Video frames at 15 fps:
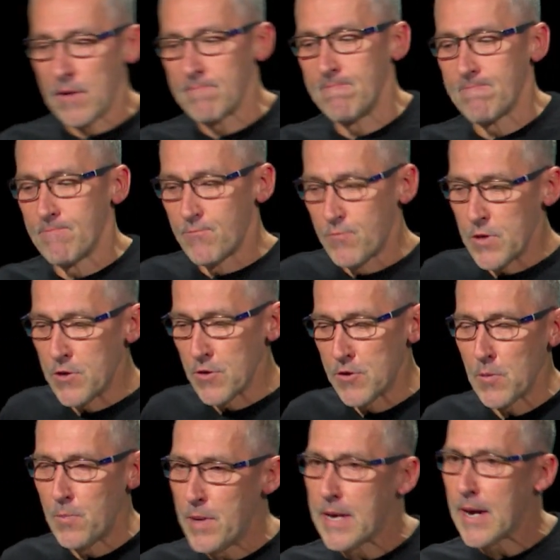like, hmm, be good
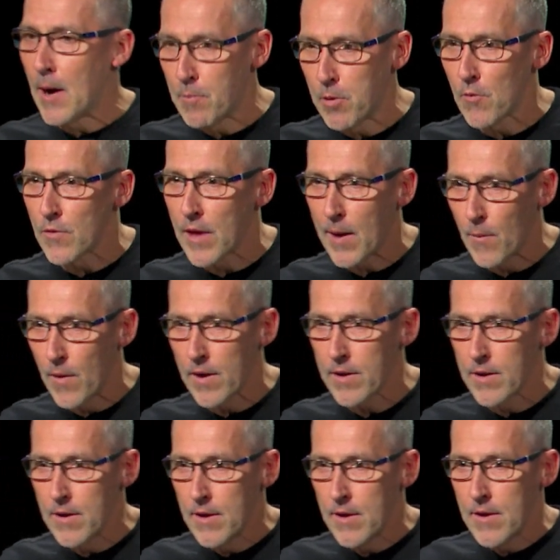to pick up on that
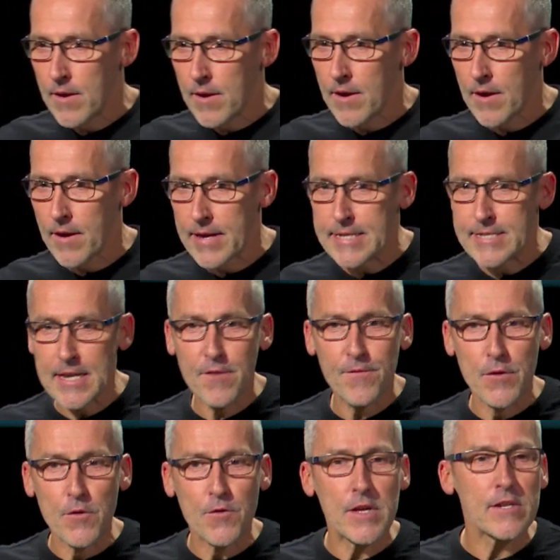one. Uh, he said a
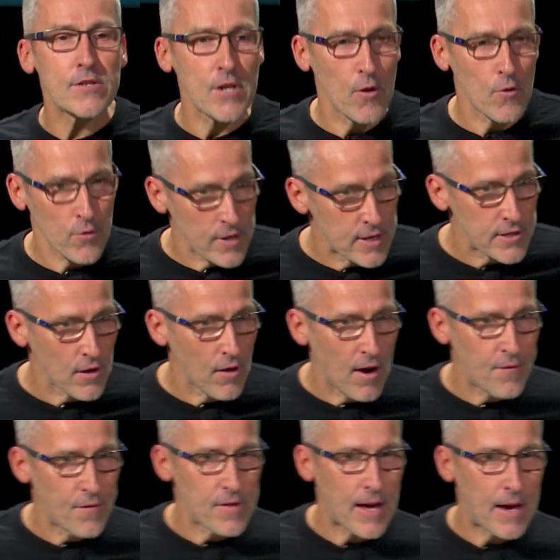few things going on in his
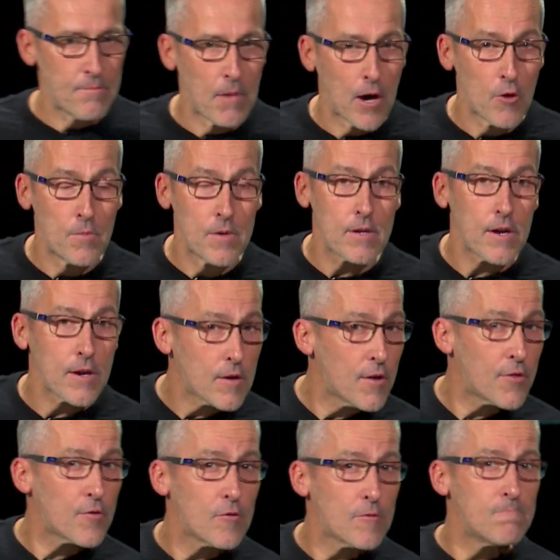life at that moment. And I
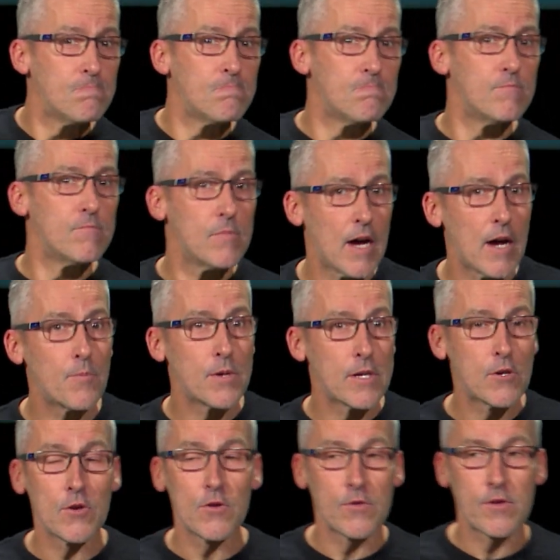thought, hmm, that'd be
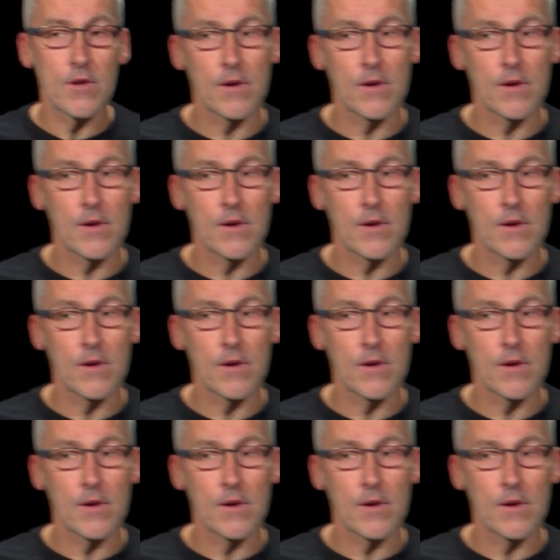good